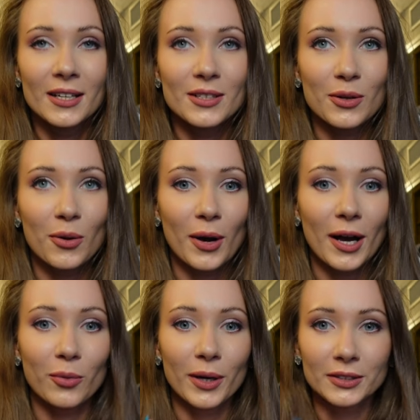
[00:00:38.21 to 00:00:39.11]
So
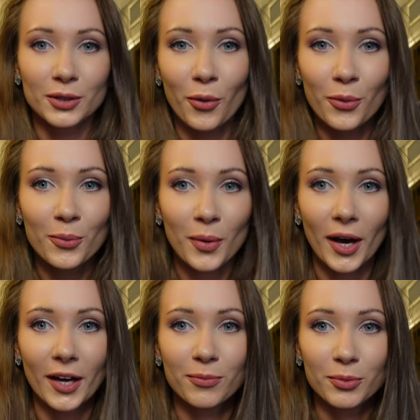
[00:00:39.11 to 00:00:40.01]
I went home,
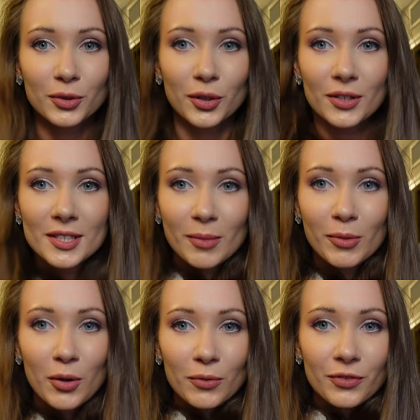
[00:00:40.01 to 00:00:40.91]
I put on some
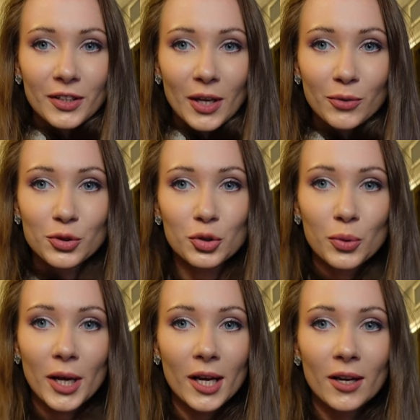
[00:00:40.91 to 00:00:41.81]
comfy
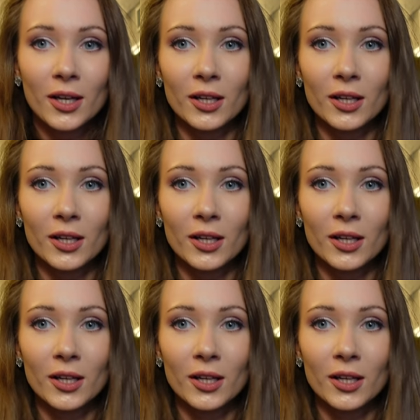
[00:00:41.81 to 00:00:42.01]
loungewear.